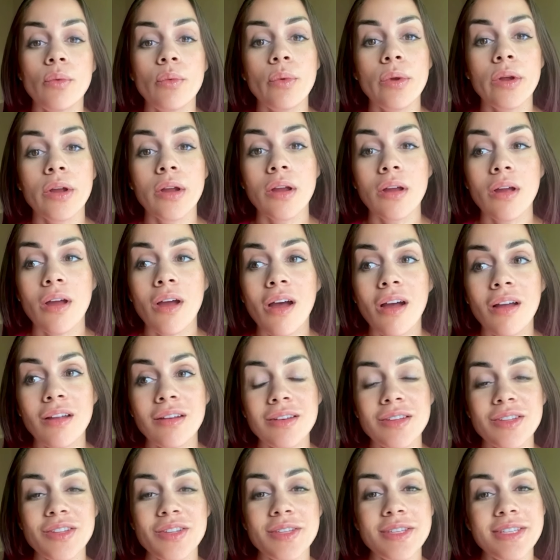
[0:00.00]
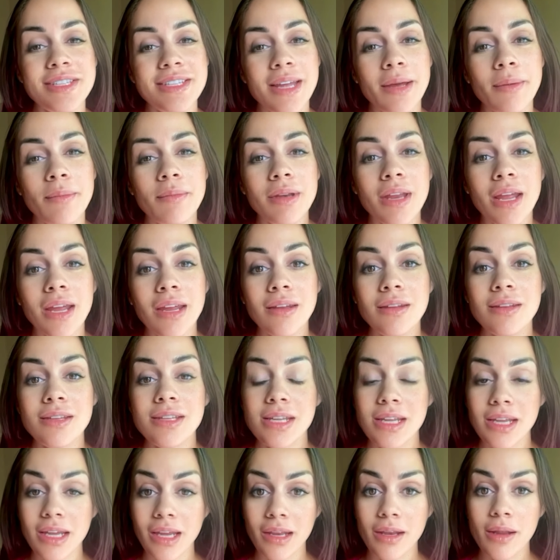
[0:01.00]
we're on to step
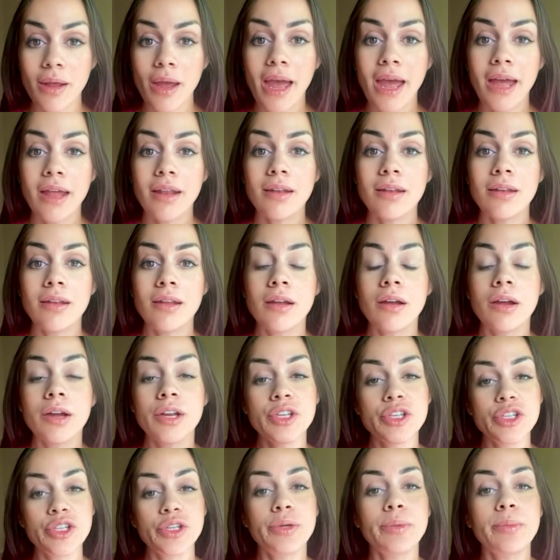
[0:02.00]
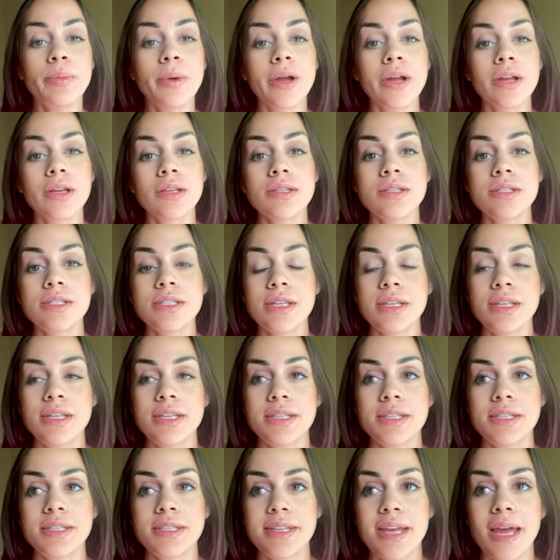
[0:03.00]
19, and there are 2 parts to
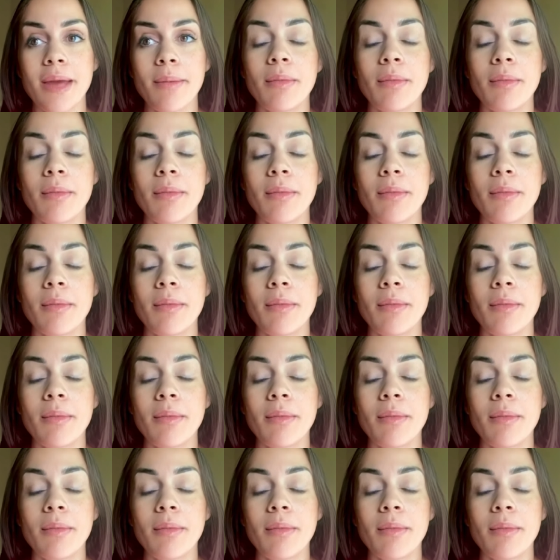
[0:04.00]
this step.